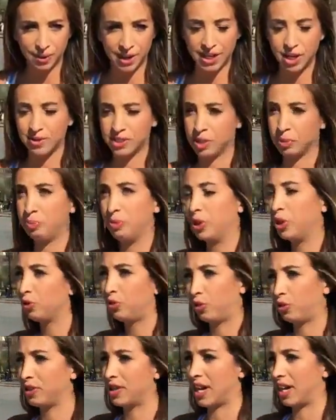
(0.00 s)
I know it's a
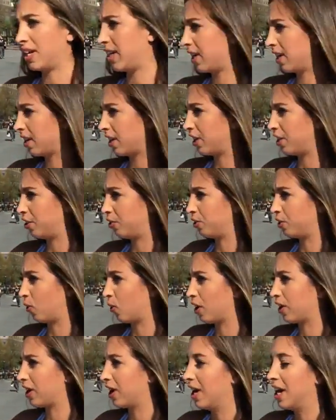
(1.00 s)
beautiful day here in New
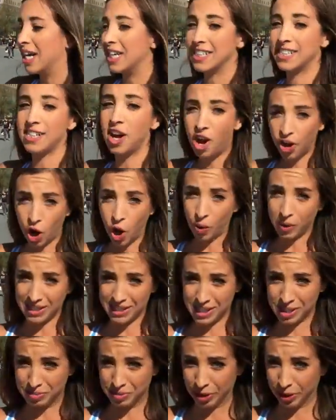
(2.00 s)
York. It's not
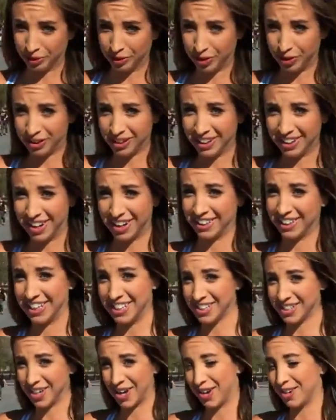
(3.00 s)
always as beautiful on the
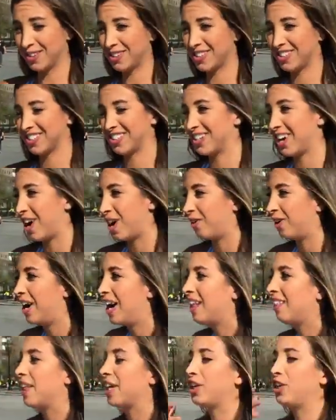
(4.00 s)
East Coast, so
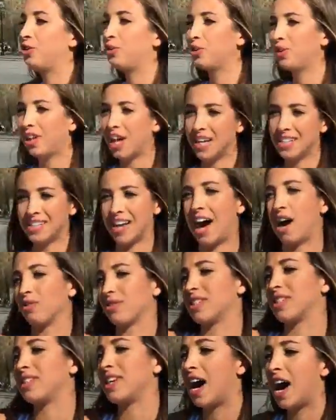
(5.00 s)
like utilize
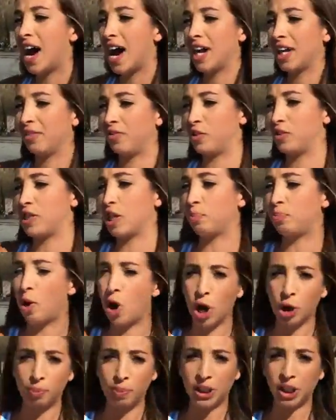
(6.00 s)
outside. If you see a
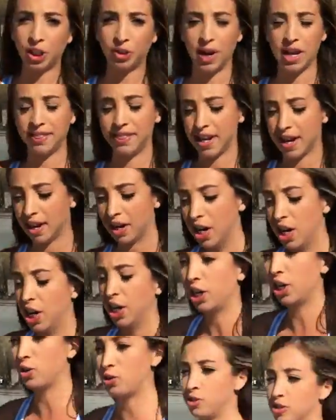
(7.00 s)
park bench right there,
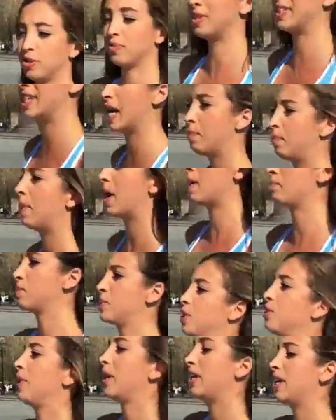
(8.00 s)
do some step ups,
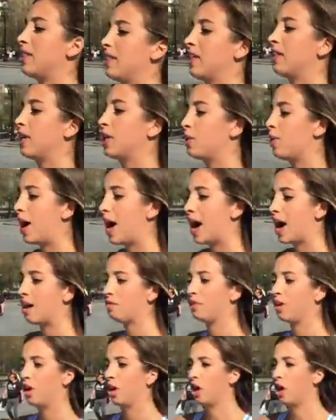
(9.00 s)
do anything that you have.